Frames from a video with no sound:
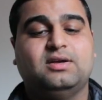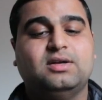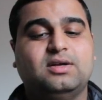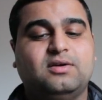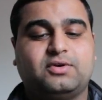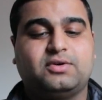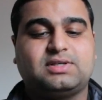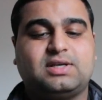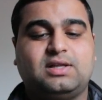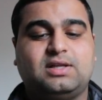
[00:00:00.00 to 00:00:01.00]
for the
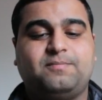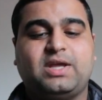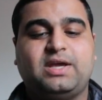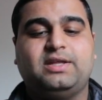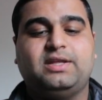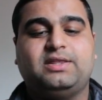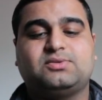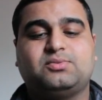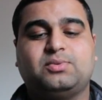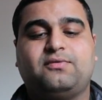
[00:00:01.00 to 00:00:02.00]
skill. And attacks
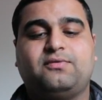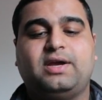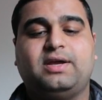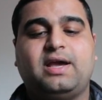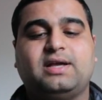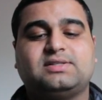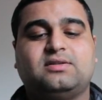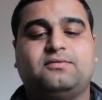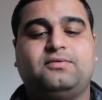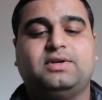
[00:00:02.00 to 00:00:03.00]
with a flying axe and
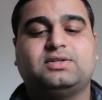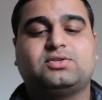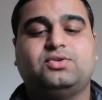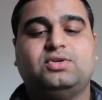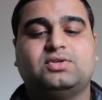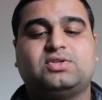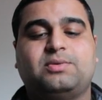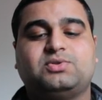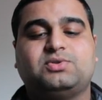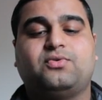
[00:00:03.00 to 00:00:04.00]
inflicts continuous damage
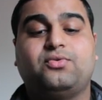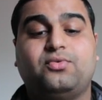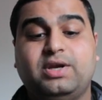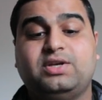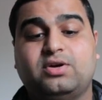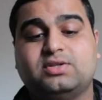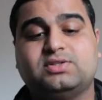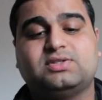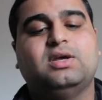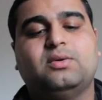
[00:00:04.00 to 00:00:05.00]
for 3 turns
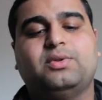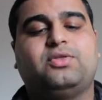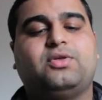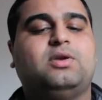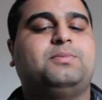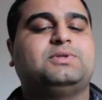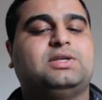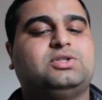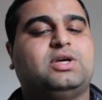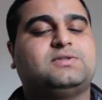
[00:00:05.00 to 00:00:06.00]
with a 30%
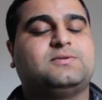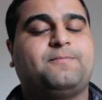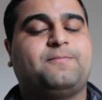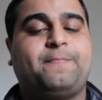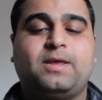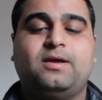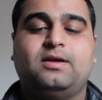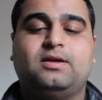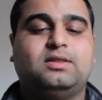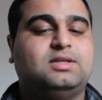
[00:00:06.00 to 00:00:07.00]
chance.
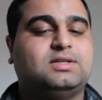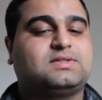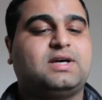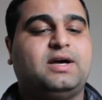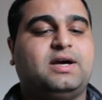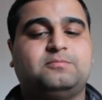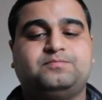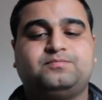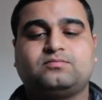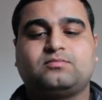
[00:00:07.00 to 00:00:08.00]
This guy,
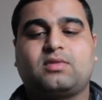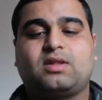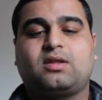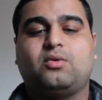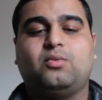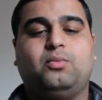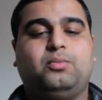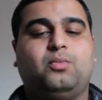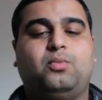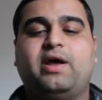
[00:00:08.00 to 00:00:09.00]

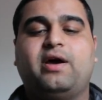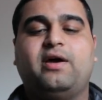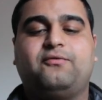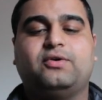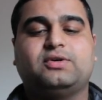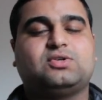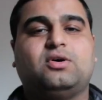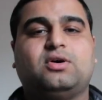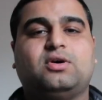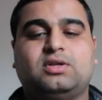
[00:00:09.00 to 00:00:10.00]
when I first
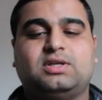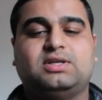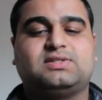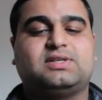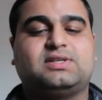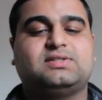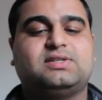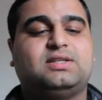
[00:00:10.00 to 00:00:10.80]
saw his skill set,